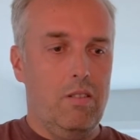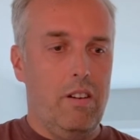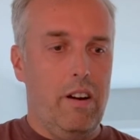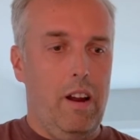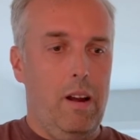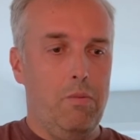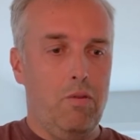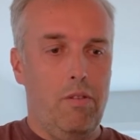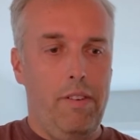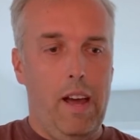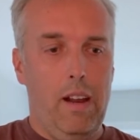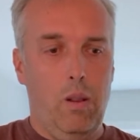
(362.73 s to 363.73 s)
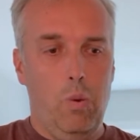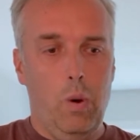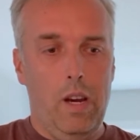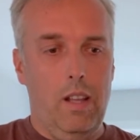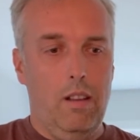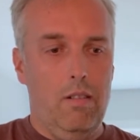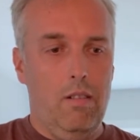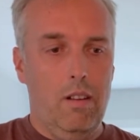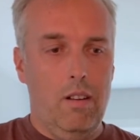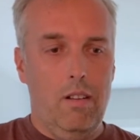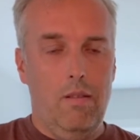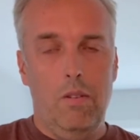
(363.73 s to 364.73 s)
grams of added weight,
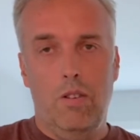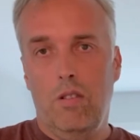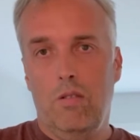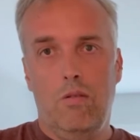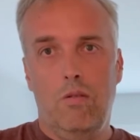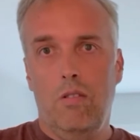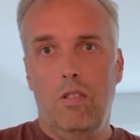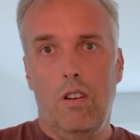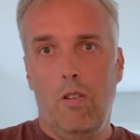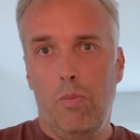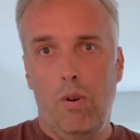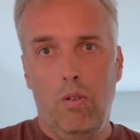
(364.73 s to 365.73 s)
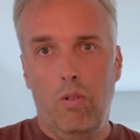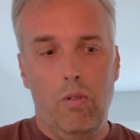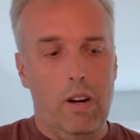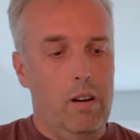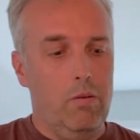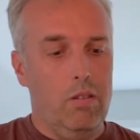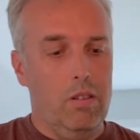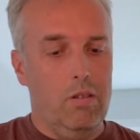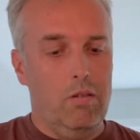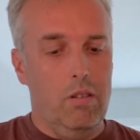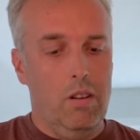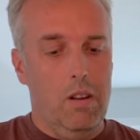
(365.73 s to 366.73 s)
which is 0.2
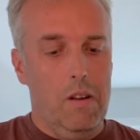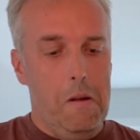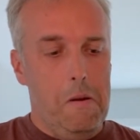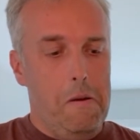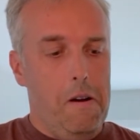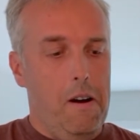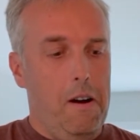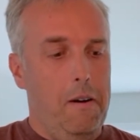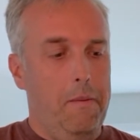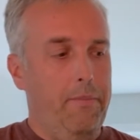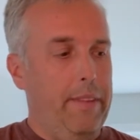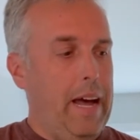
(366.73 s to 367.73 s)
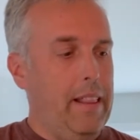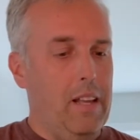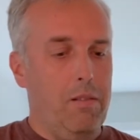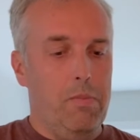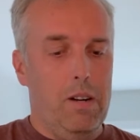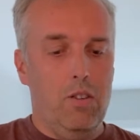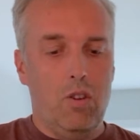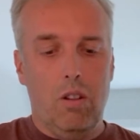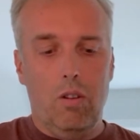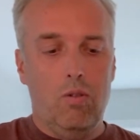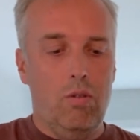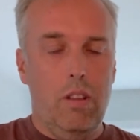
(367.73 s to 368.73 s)
ounces. Not that much,
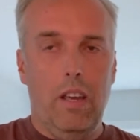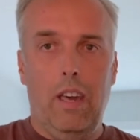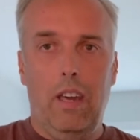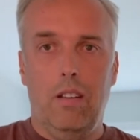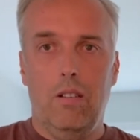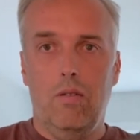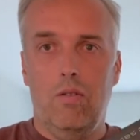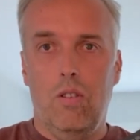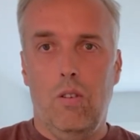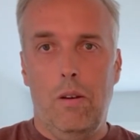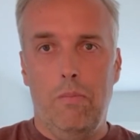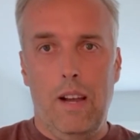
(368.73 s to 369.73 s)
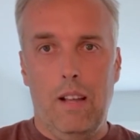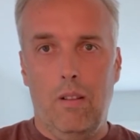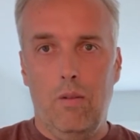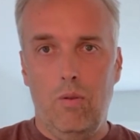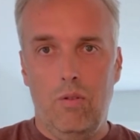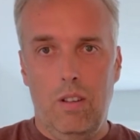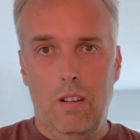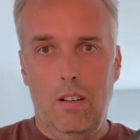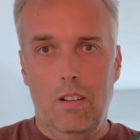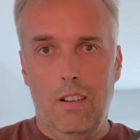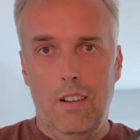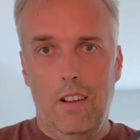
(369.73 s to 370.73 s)
close to the handle, so I'm not losing
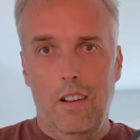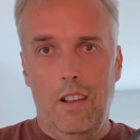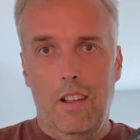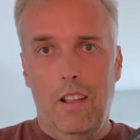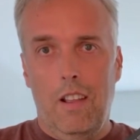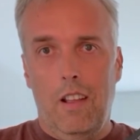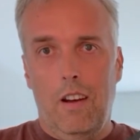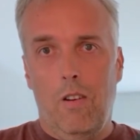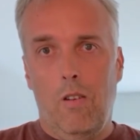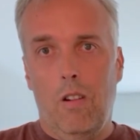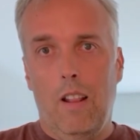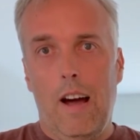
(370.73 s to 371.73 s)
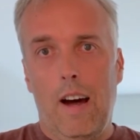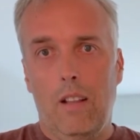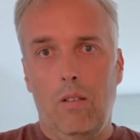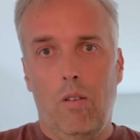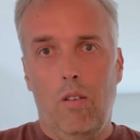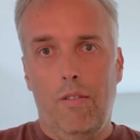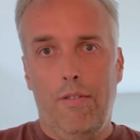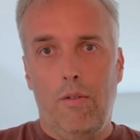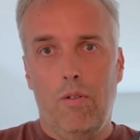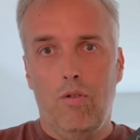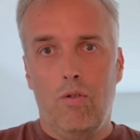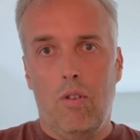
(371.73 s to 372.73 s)
a whole lot of
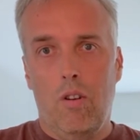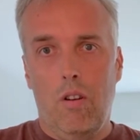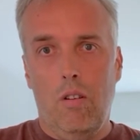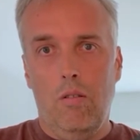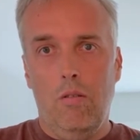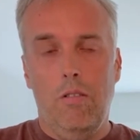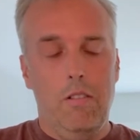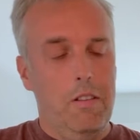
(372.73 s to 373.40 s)
control.